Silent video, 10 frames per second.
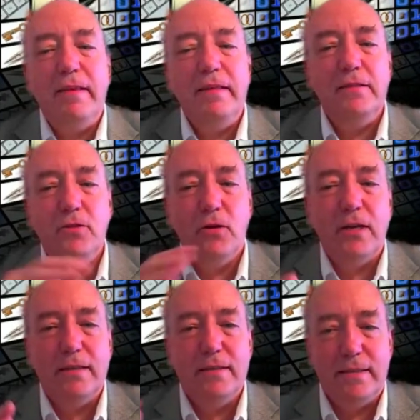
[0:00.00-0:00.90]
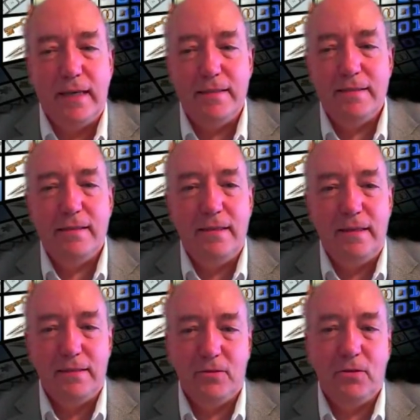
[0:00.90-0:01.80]
is done and set
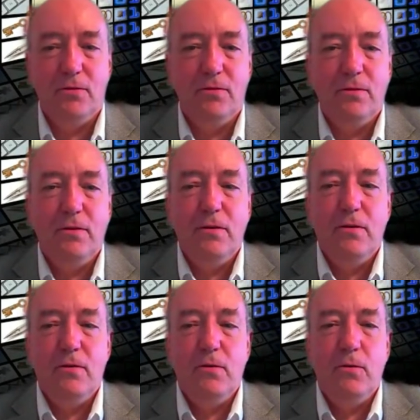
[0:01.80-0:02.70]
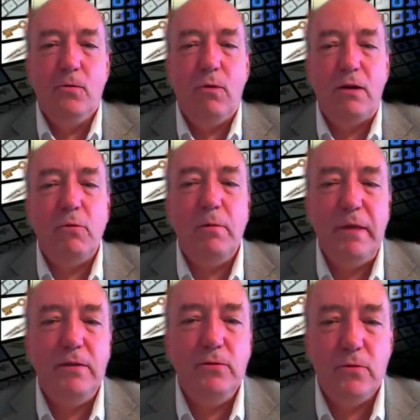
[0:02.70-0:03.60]
in stone, what will
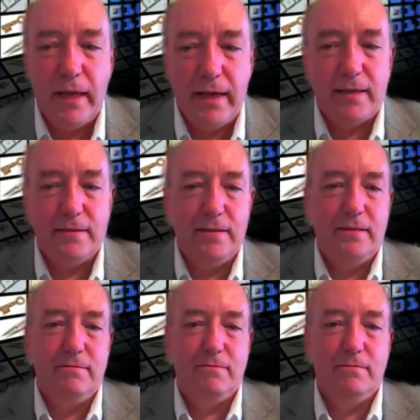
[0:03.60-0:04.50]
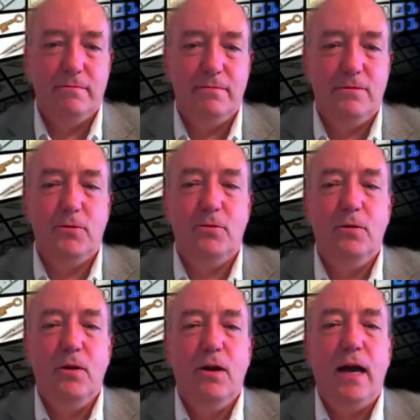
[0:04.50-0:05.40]
be your legacy?
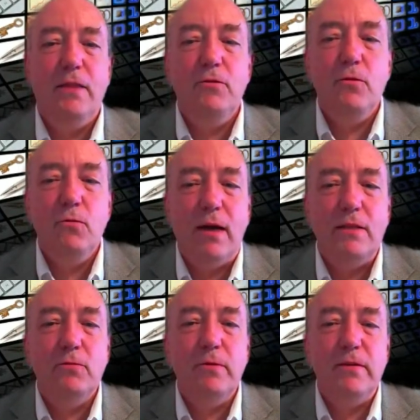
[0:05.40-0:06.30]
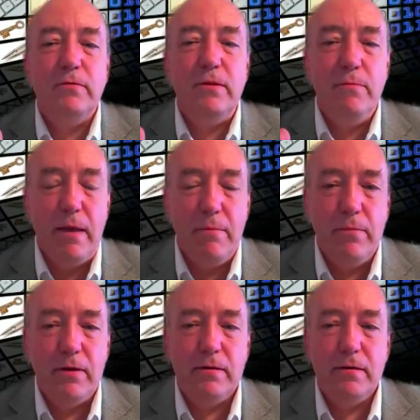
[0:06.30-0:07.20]
So how do you want to be
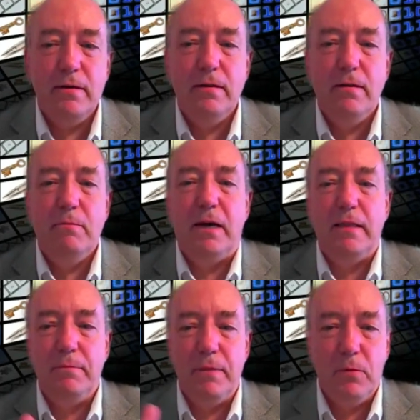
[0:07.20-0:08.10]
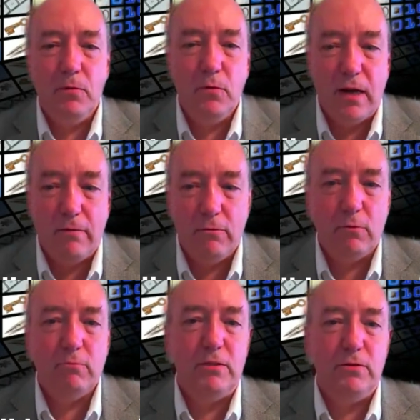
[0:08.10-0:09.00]
remembered by the people who have
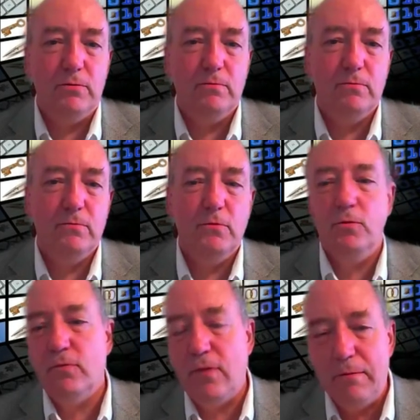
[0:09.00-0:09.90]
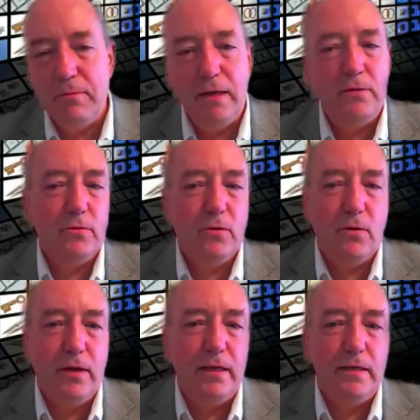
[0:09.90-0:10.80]
worked with you? Your family, your
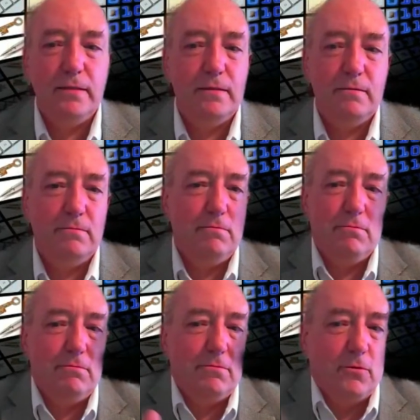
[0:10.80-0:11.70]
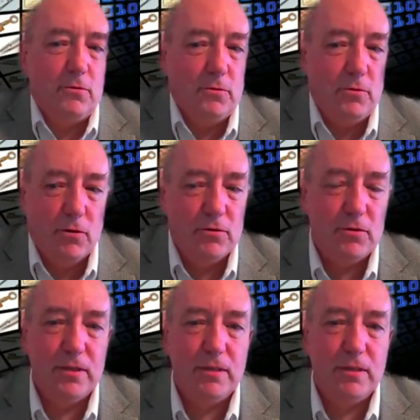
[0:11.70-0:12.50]
colleagues, or your country?